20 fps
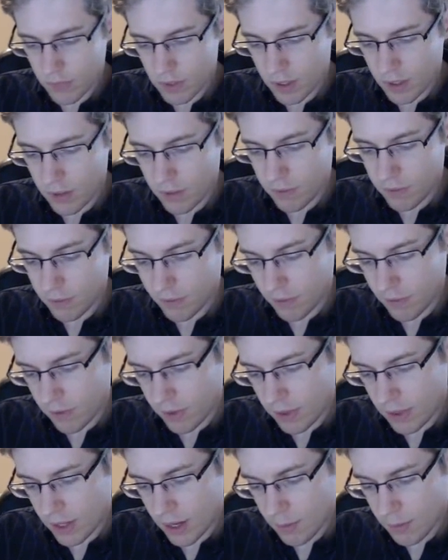If
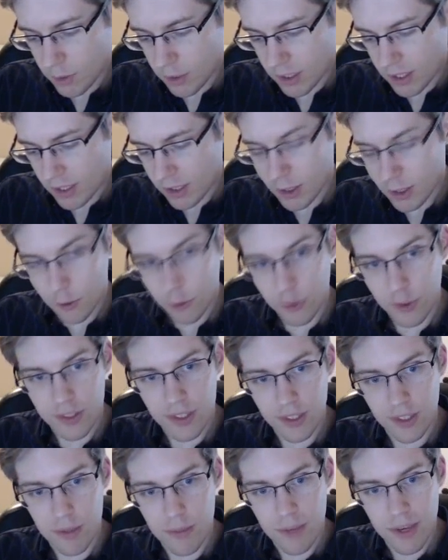the object has just
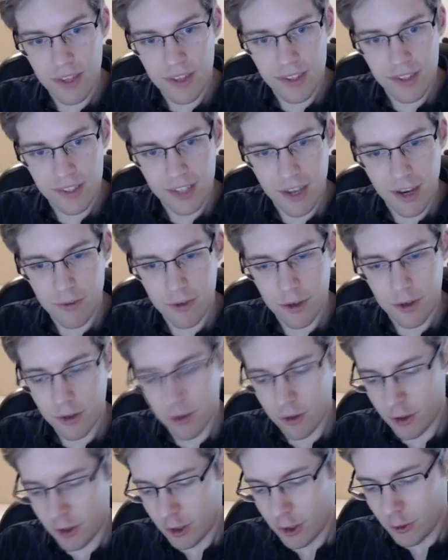recently been
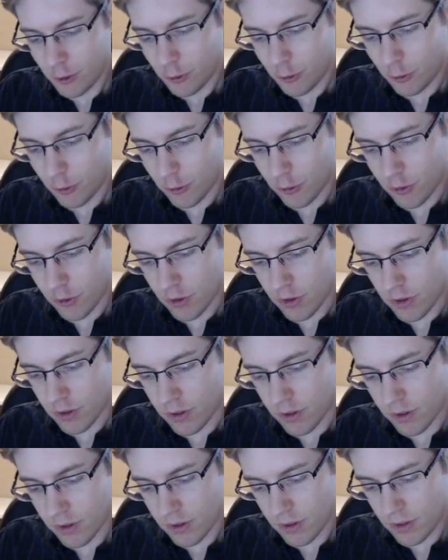discovered,
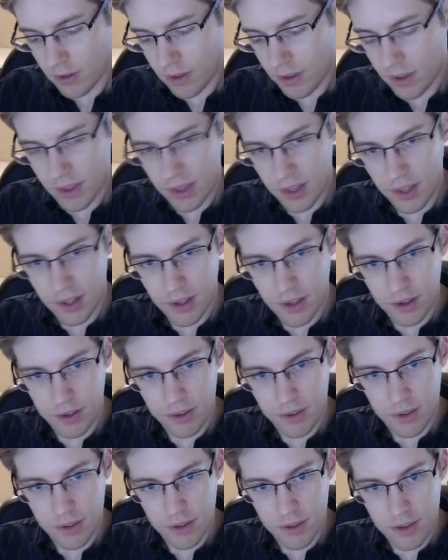or
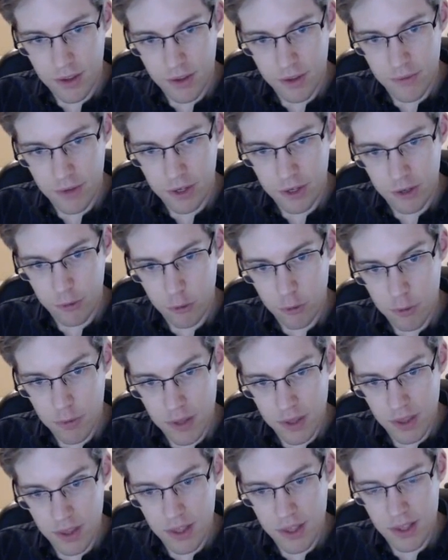it's not a very good
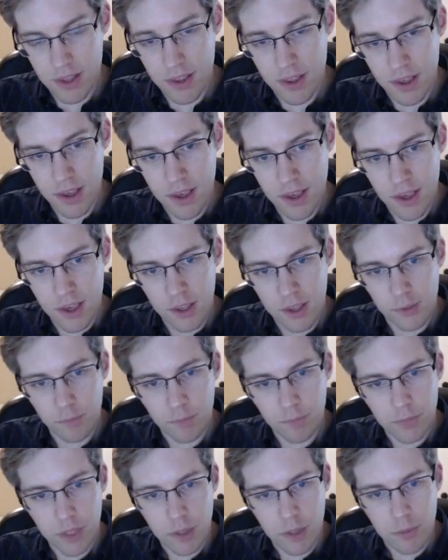orbit, then
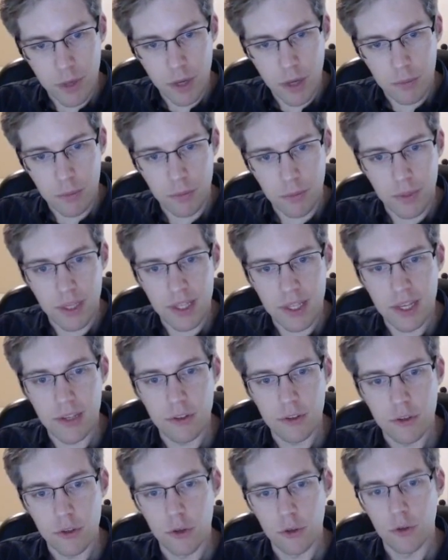you probably need
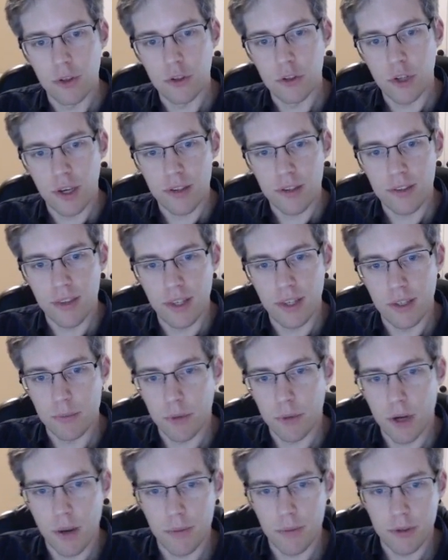to adjust these
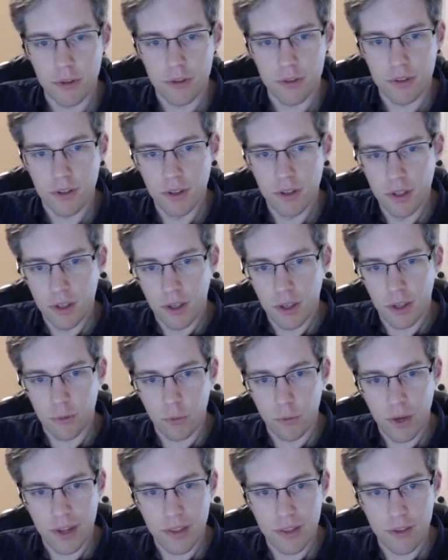parameters and
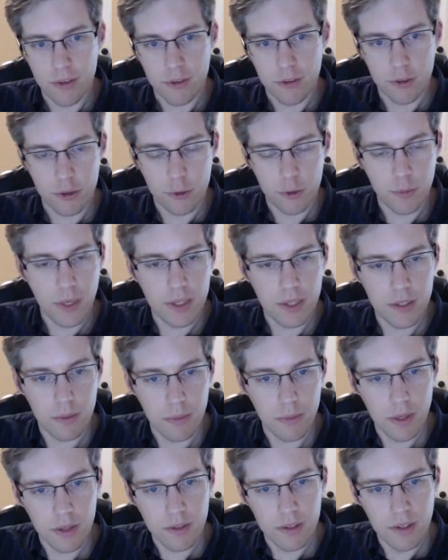widen the search space a
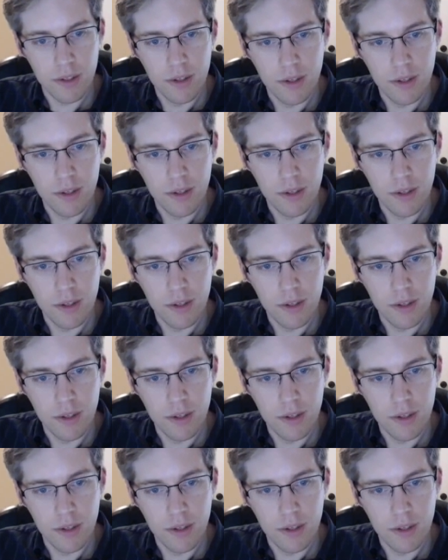bit.